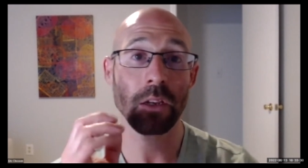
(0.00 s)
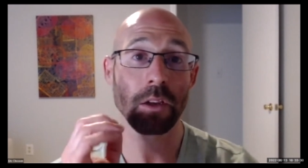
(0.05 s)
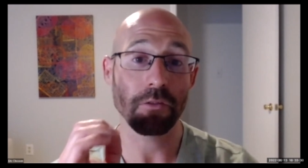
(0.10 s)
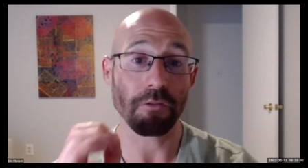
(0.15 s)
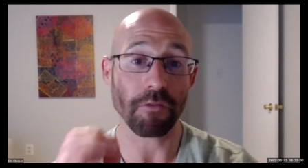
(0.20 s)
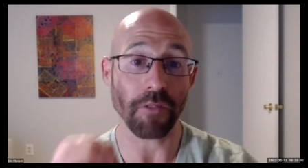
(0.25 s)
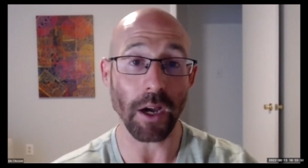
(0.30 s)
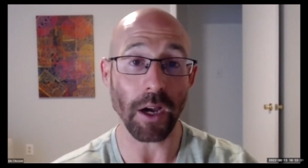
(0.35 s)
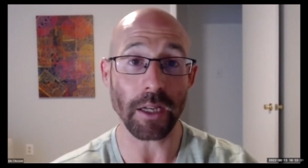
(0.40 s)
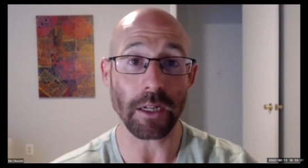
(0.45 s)

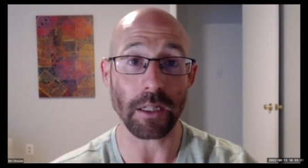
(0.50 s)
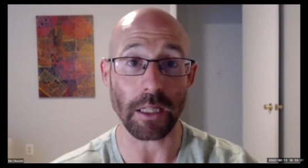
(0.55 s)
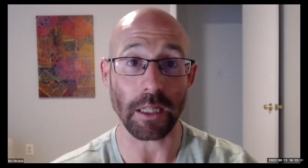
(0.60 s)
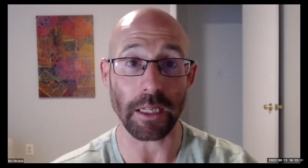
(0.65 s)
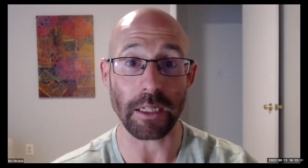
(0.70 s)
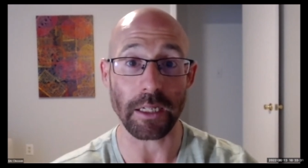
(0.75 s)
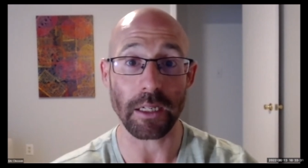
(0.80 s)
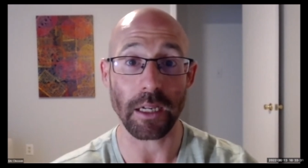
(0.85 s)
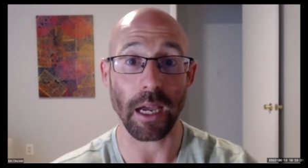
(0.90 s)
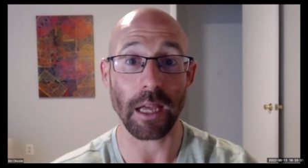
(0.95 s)

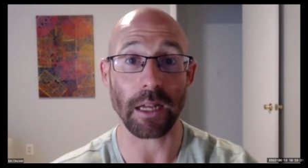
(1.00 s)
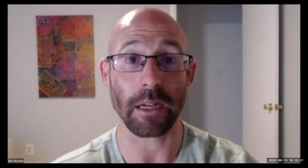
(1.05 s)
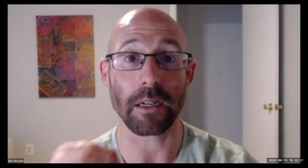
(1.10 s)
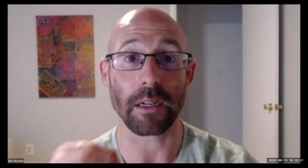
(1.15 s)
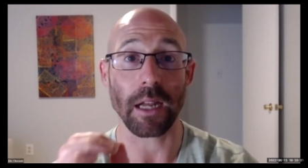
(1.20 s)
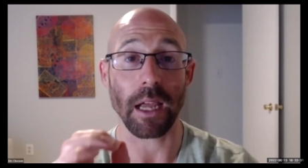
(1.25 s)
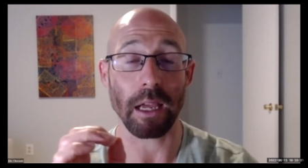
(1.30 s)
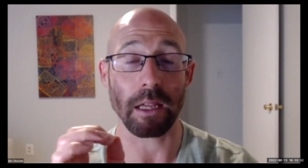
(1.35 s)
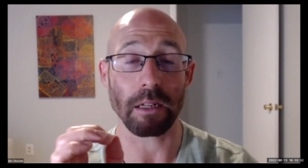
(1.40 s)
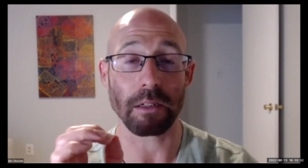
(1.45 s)
Finally, and,
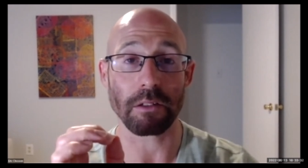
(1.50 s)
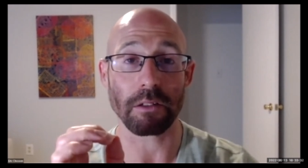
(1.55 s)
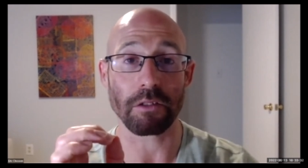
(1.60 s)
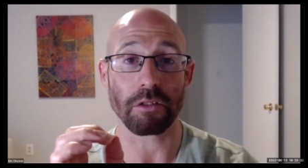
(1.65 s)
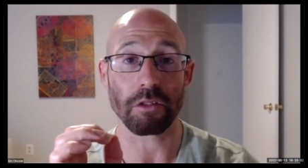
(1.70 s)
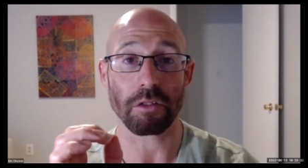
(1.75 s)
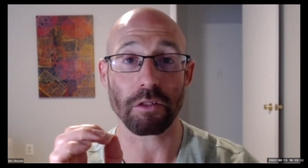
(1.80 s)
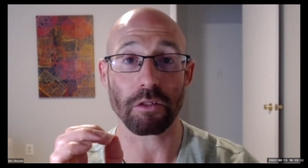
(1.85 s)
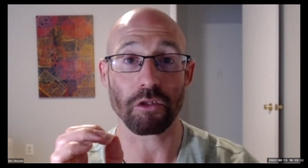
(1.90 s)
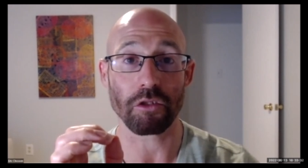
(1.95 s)
and
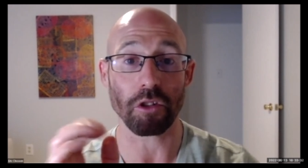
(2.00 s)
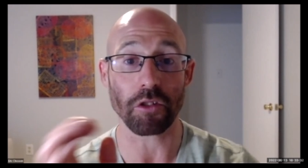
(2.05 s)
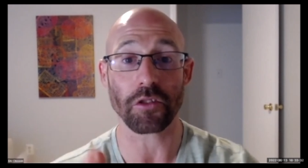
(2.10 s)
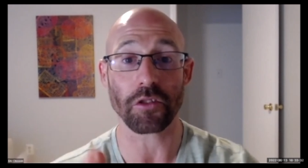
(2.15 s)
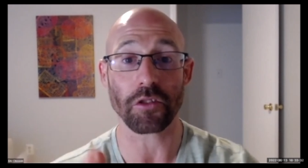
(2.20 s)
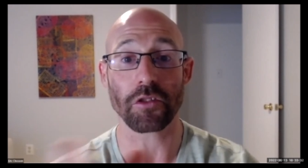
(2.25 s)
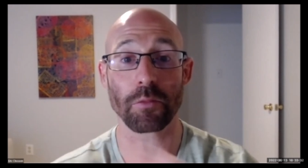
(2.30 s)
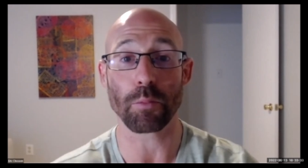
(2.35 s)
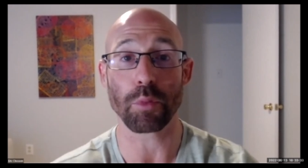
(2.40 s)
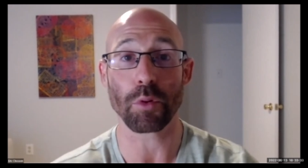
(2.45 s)
just
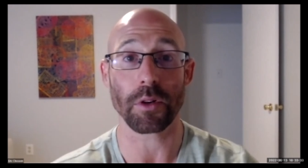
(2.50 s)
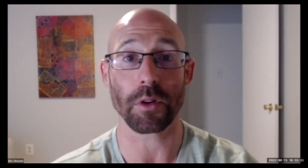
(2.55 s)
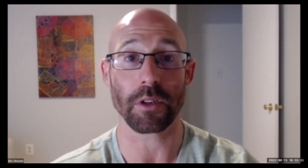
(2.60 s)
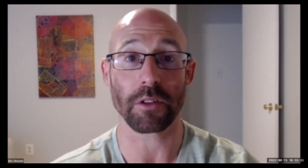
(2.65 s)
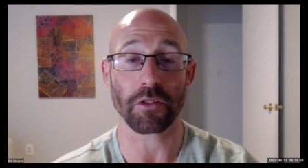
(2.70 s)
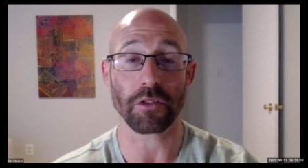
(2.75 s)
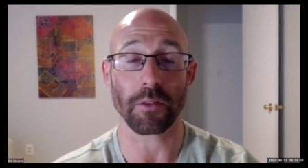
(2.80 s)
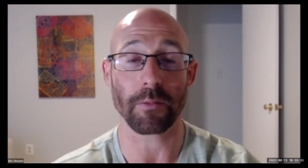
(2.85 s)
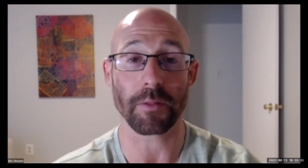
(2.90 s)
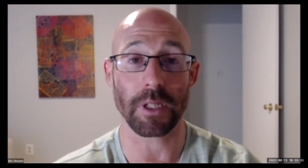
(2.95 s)
as important
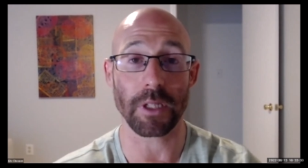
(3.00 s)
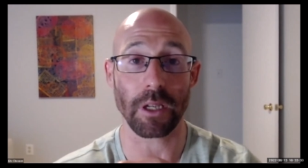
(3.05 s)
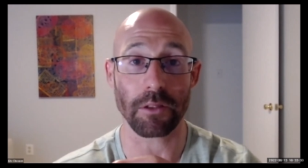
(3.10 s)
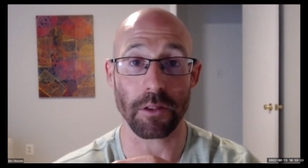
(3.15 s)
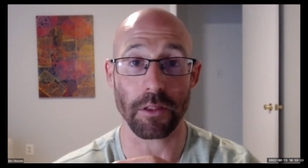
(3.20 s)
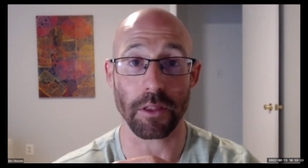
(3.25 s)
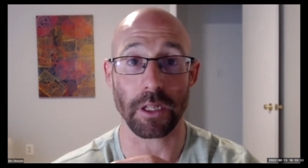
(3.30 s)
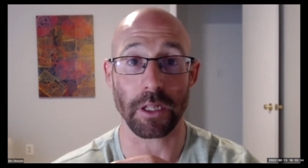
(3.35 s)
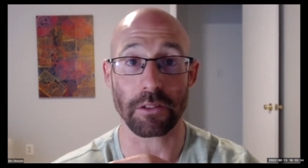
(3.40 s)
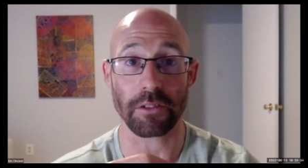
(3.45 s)
as some of the other
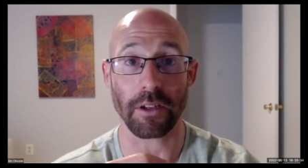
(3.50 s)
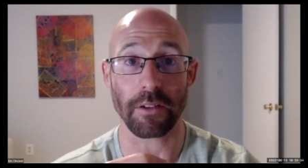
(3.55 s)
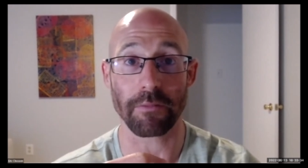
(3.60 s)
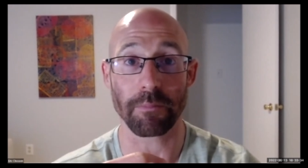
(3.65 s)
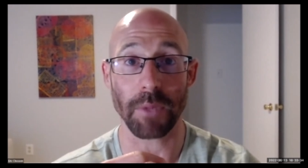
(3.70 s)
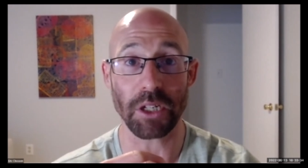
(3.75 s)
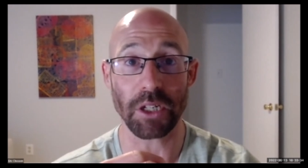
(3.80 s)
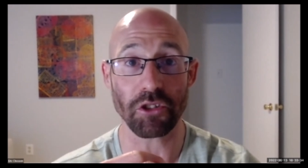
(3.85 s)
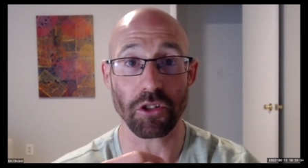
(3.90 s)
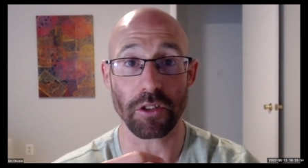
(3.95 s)
things I've
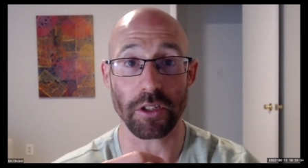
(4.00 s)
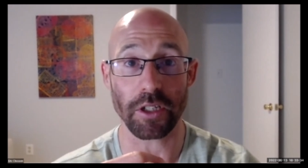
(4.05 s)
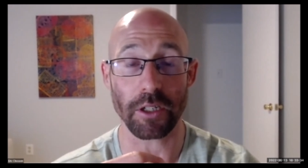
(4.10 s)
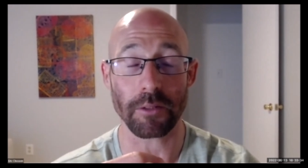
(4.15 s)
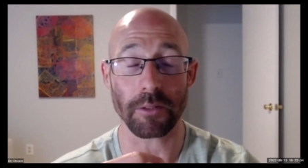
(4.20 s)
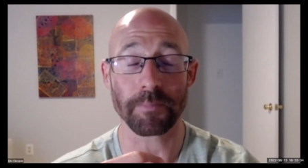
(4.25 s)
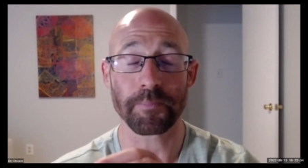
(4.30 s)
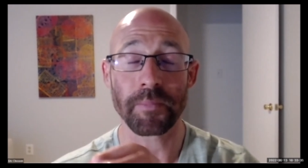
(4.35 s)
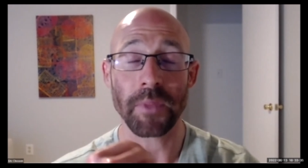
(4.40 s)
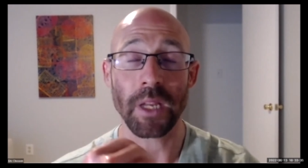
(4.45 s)
mentioned
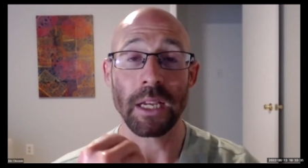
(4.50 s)
here,